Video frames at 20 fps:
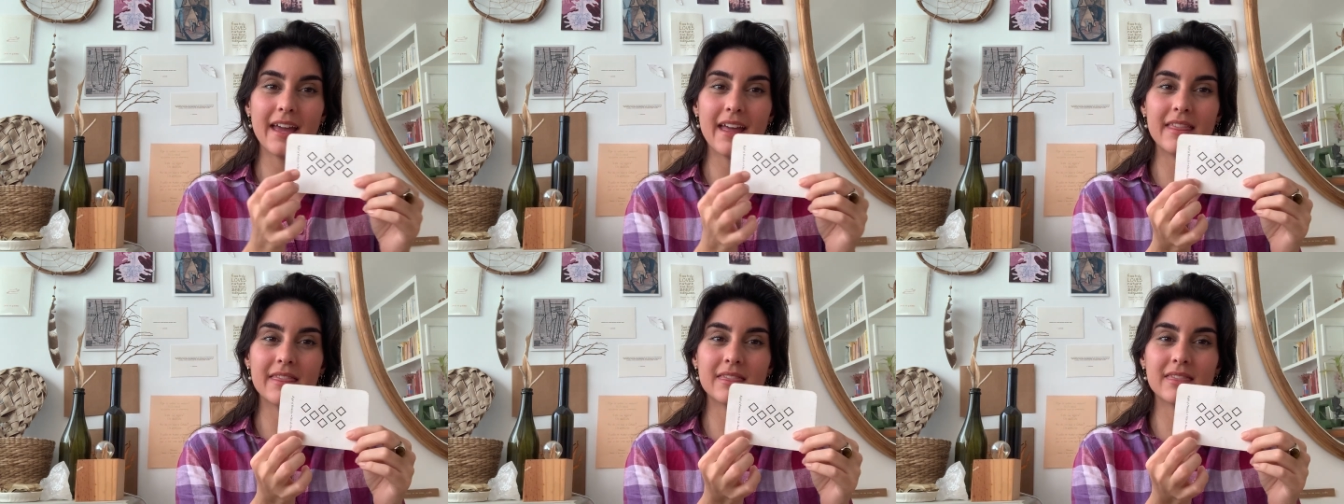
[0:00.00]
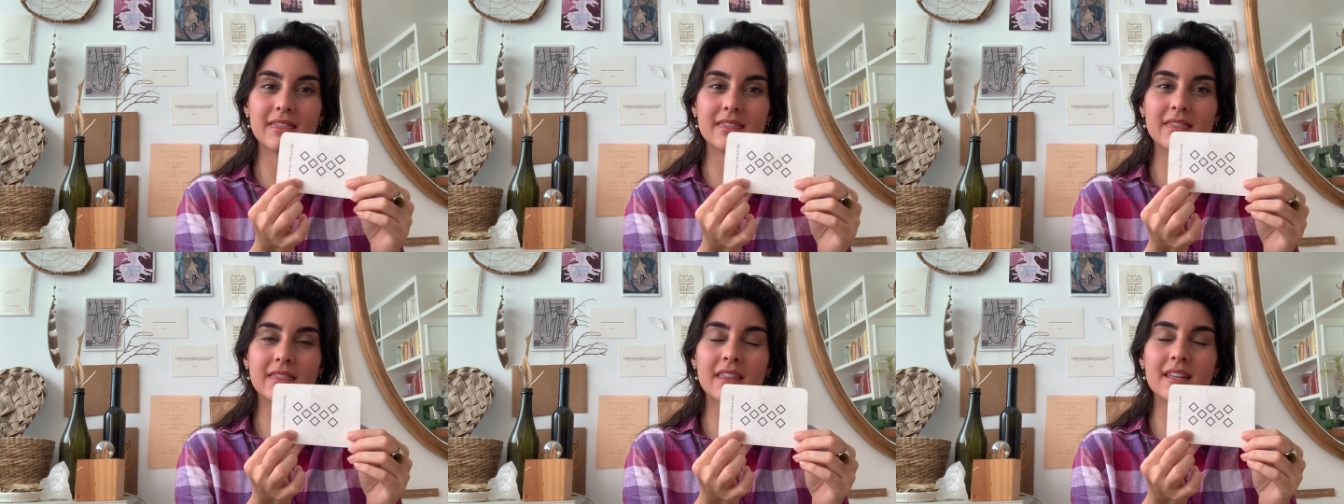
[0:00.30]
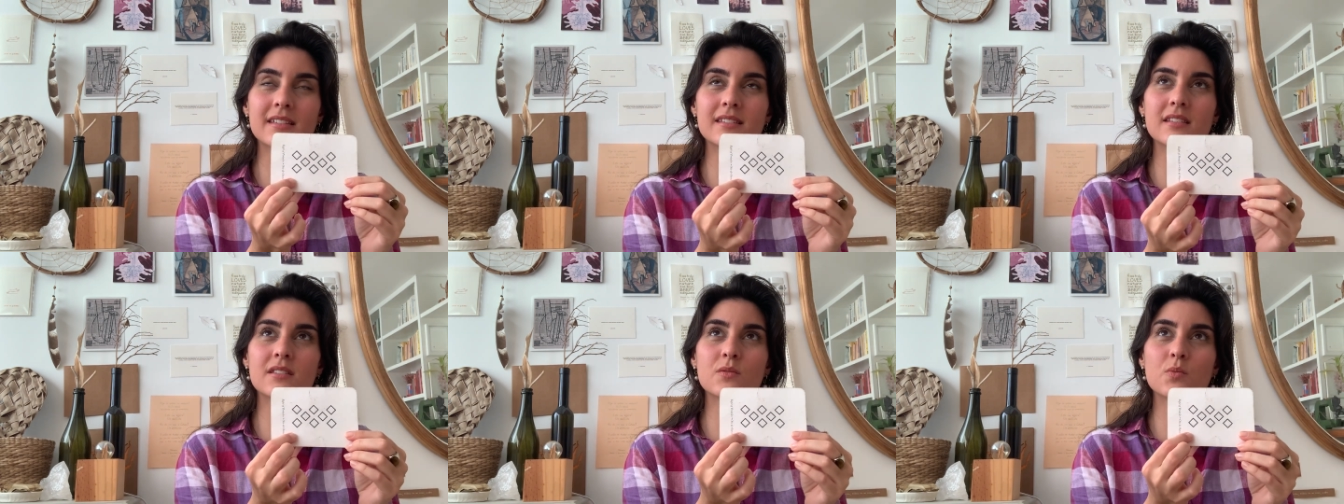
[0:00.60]
And
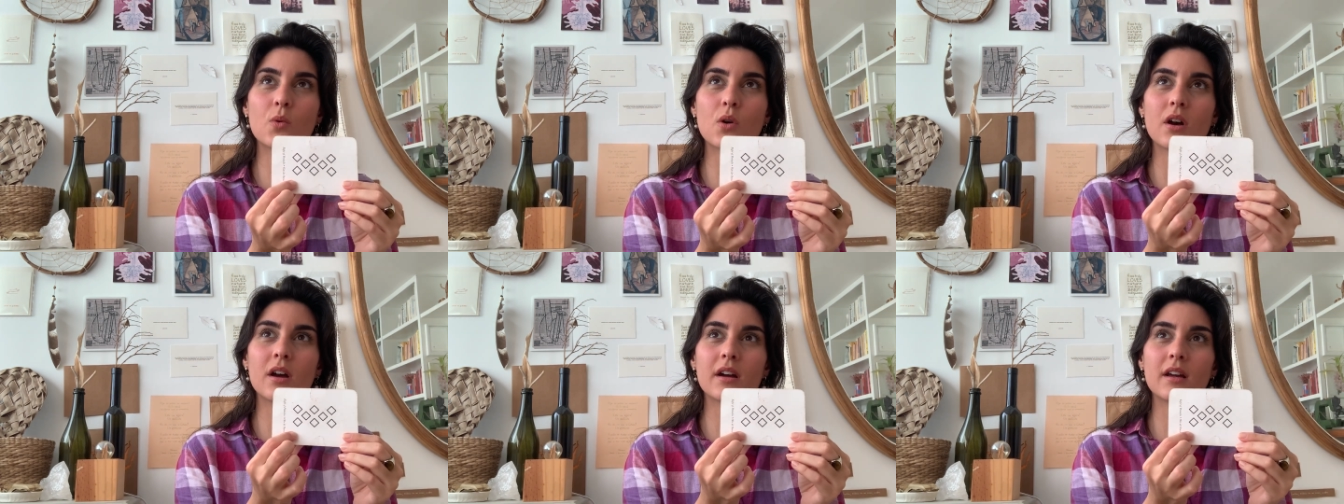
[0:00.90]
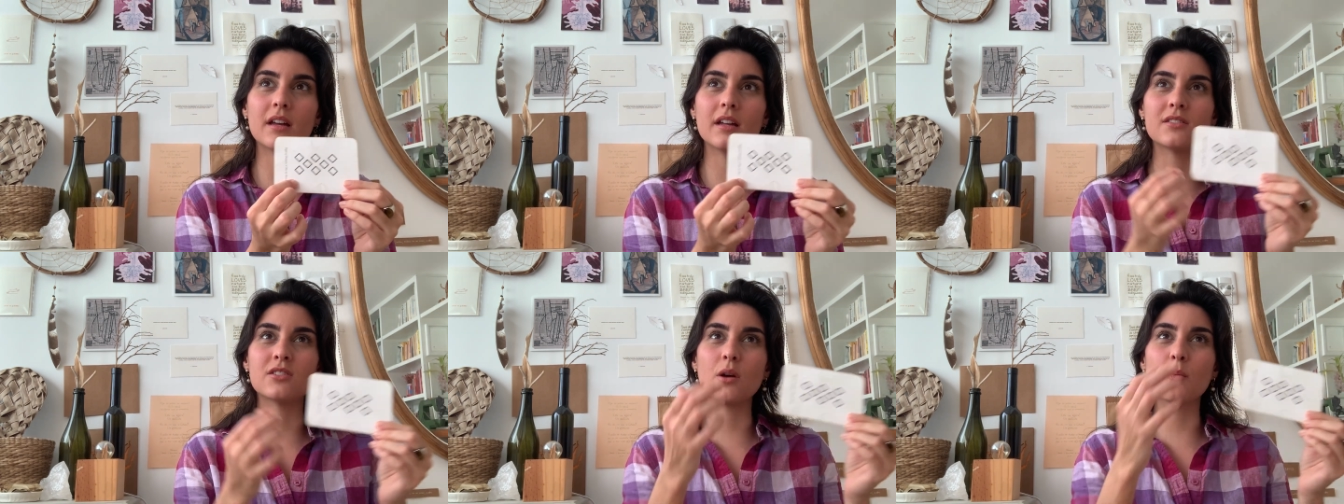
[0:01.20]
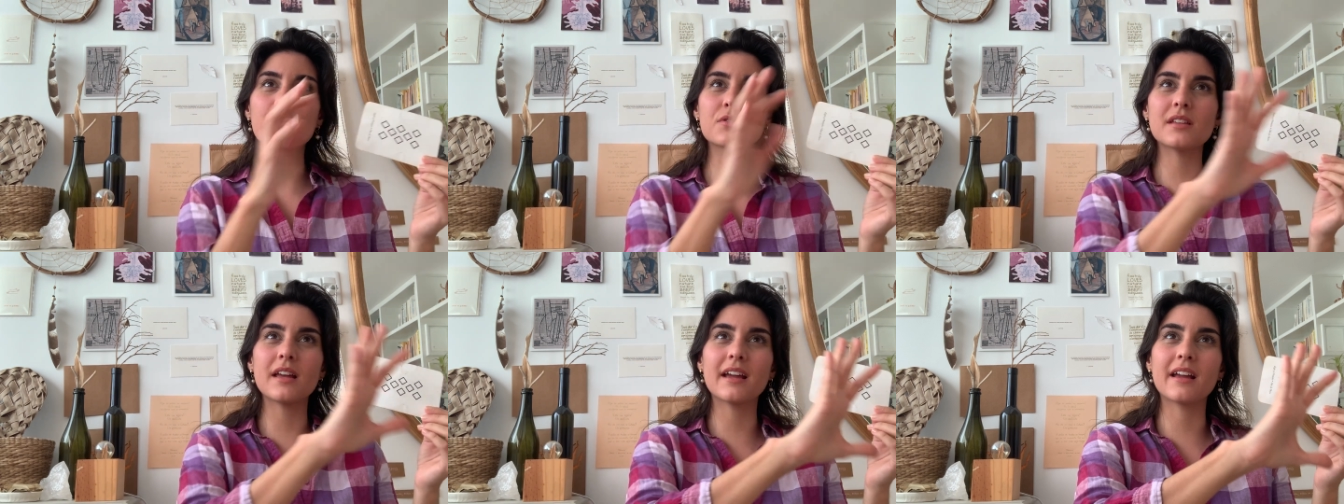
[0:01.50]
this is what it's
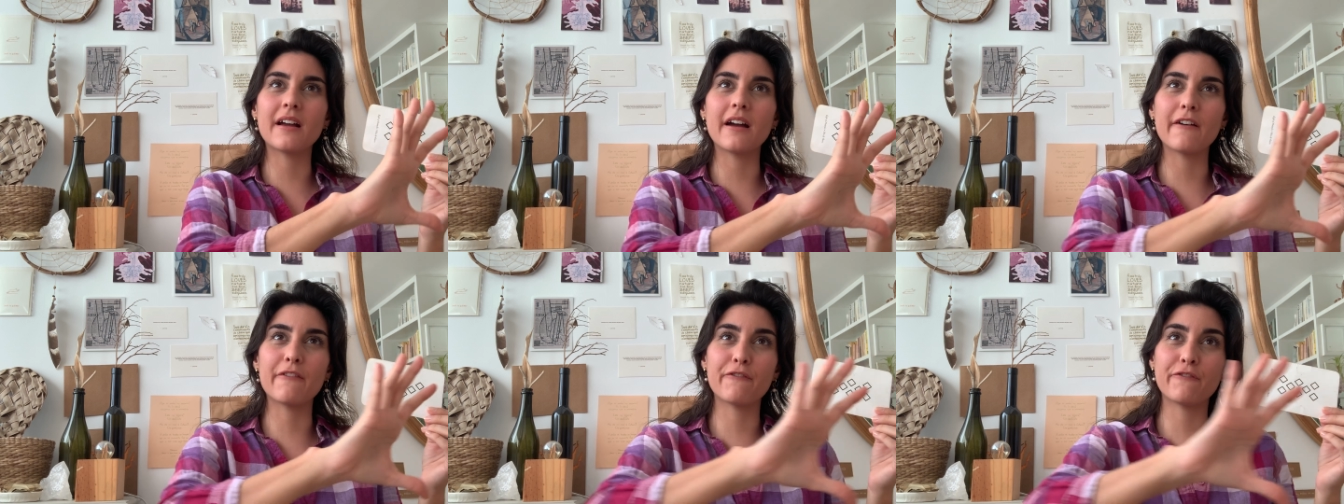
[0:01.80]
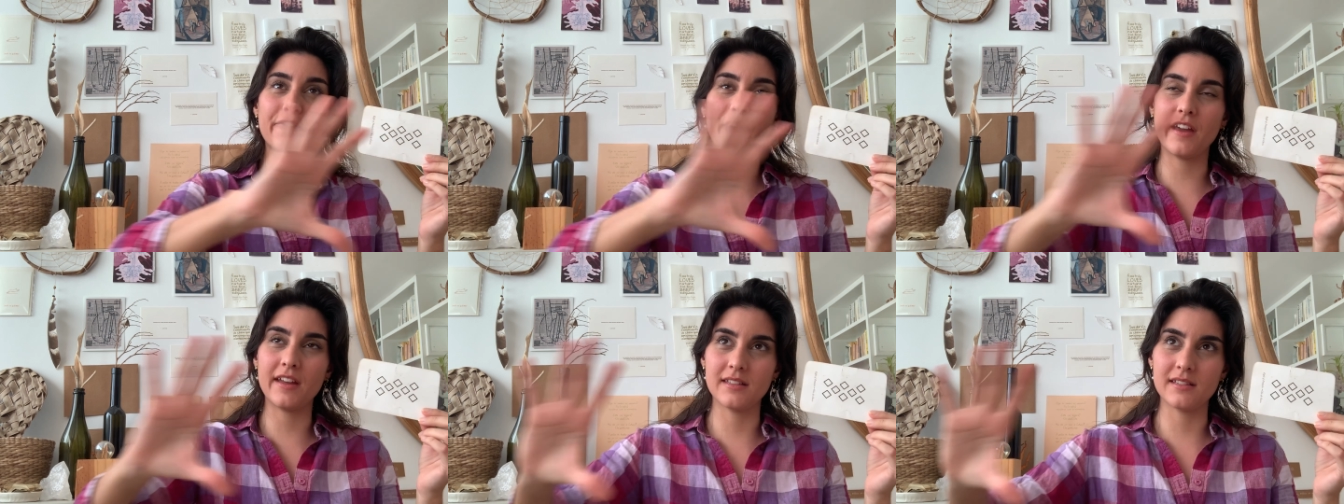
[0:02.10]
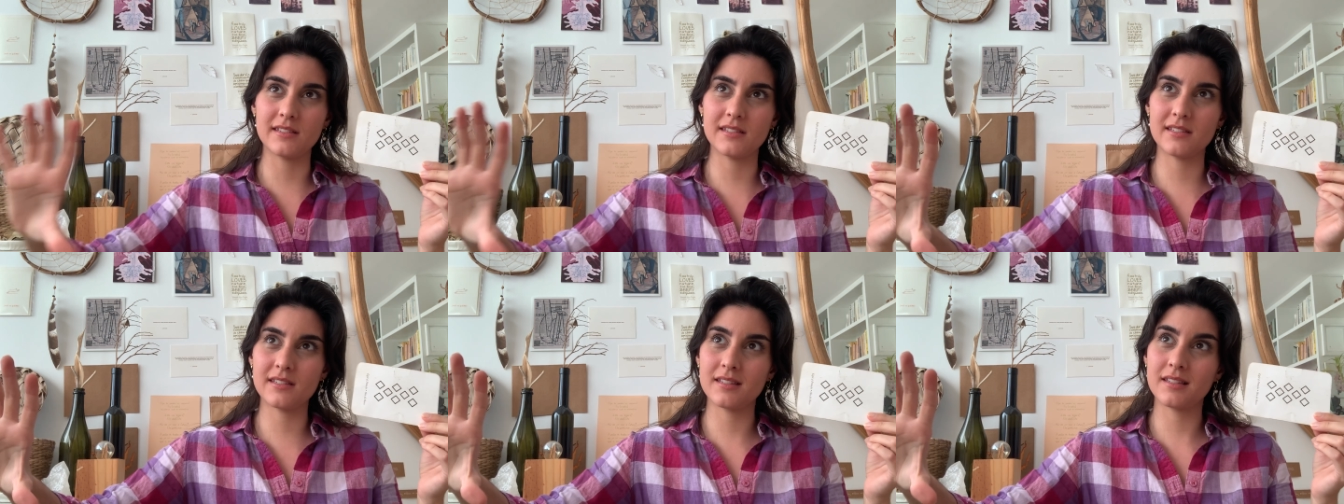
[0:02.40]
almost like a
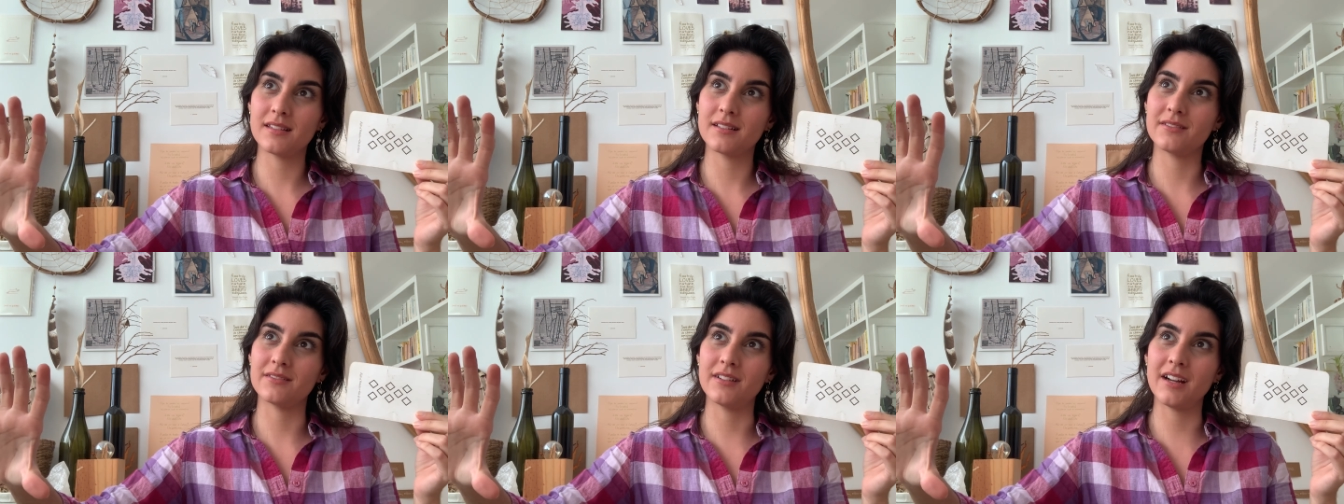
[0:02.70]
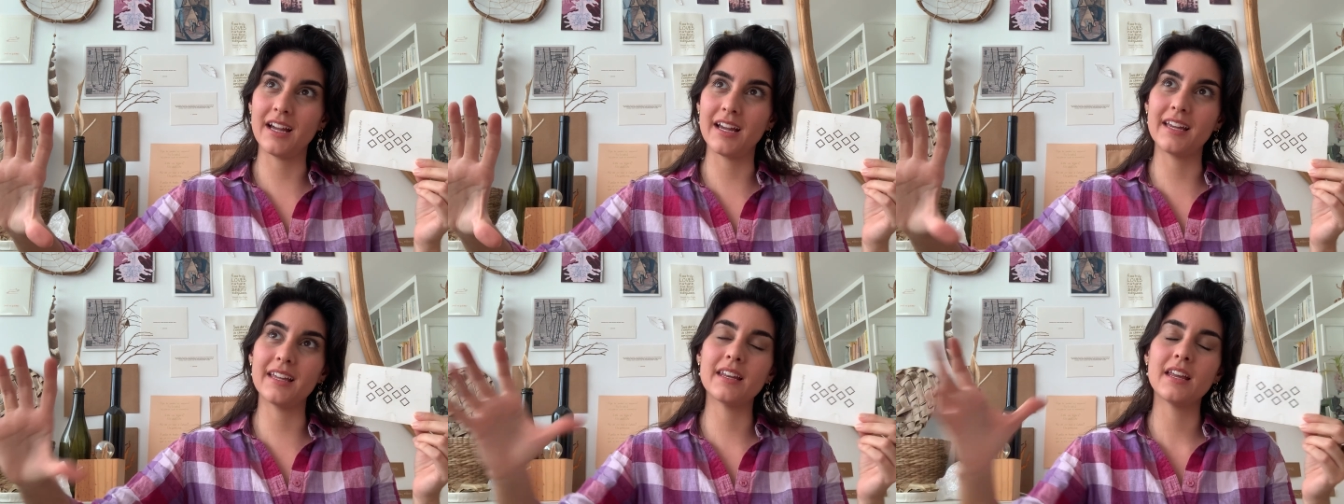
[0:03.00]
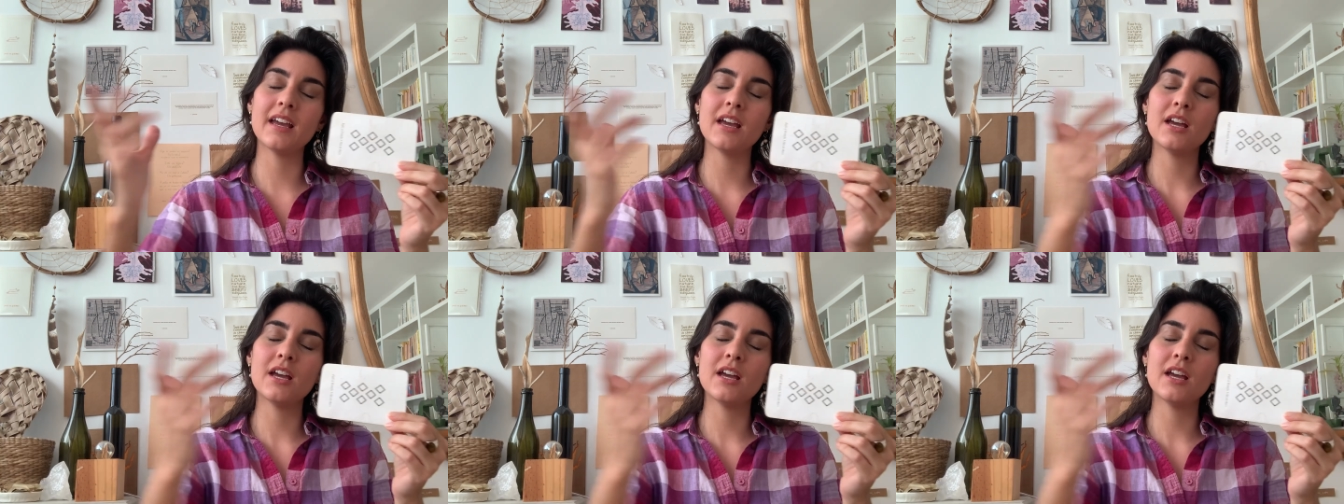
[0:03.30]
fence, right?